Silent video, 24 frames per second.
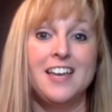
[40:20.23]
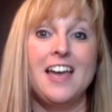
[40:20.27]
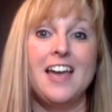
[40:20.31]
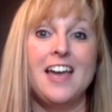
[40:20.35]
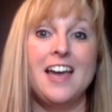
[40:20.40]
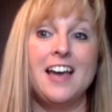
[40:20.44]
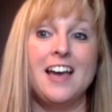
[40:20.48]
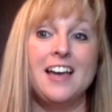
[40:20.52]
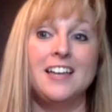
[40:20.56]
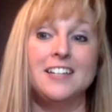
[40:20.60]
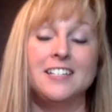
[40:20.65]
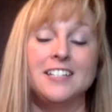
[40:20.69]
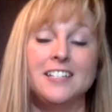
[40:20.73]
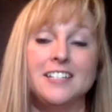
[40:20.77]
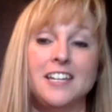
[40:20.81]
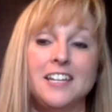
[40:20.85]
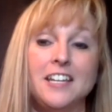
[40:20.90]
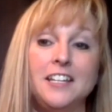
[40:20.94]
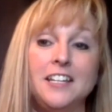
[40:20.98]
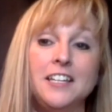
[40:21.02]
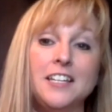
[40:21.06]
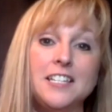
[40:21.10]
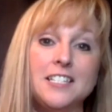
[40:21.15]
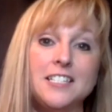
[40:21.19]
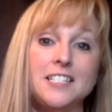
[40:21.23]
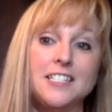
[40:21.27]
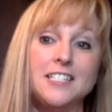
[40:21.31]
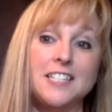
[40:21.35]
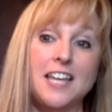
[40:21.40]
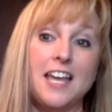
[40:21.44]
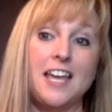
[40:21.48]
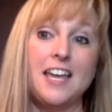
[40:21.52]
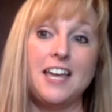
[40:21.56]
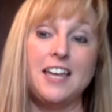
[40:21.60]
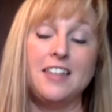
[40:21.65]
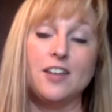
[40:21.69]
And needless to
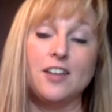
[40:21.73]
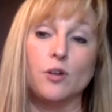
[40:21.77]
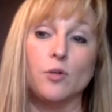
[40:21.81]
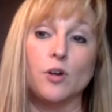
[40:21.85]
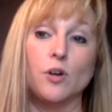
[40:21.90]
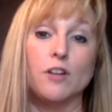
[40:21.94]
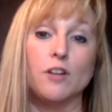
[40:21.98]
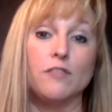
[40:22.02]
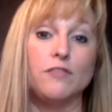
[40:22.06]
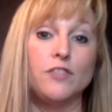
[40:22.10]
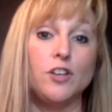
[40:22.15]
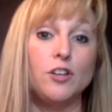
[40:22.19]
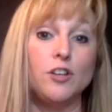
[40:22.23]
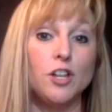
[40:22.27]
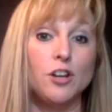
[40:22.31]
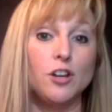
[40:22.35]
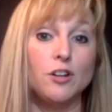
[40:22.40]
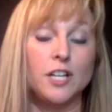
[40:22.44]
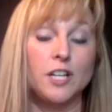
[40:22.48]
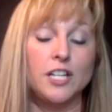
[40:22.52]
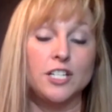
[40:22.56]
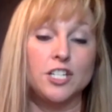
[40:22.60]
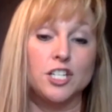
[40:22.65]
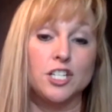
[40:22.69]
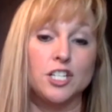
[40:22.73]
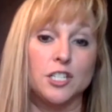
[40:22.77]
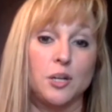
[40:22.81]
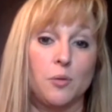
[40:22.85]
say, there were a few little glitches.